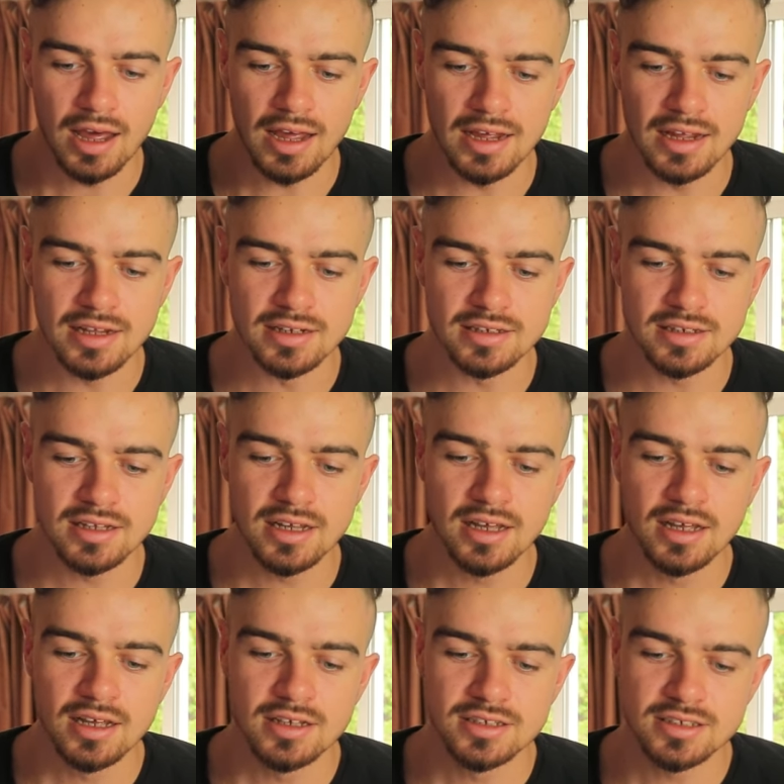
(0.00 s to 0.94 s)
And
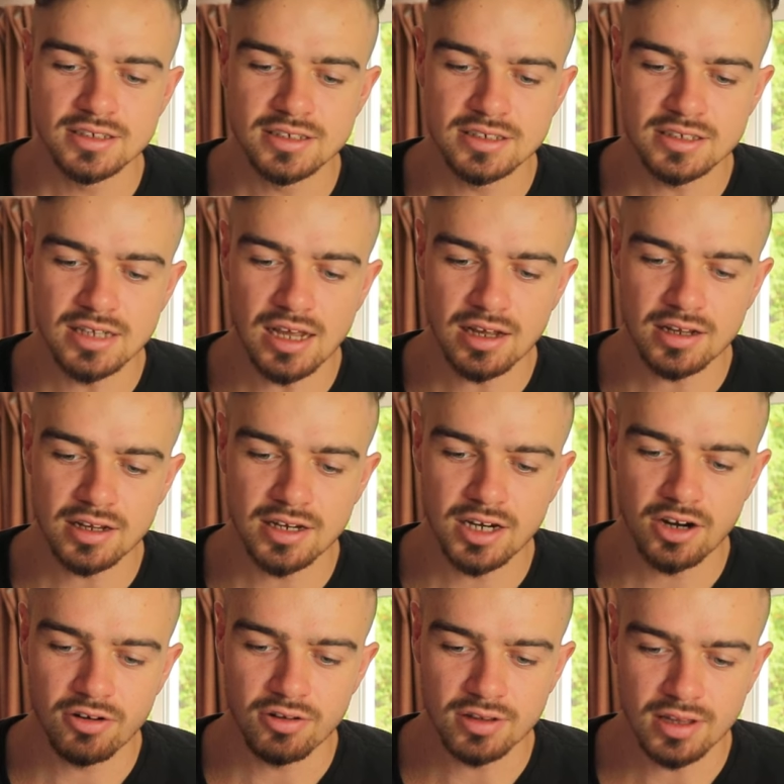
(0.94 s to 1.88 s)

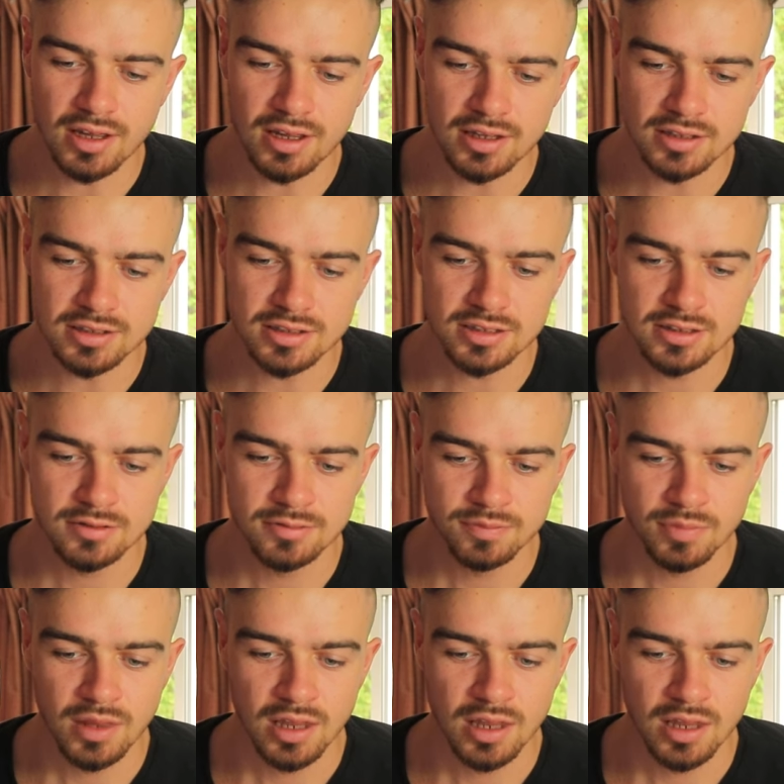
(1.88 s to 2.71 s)
secondary gains.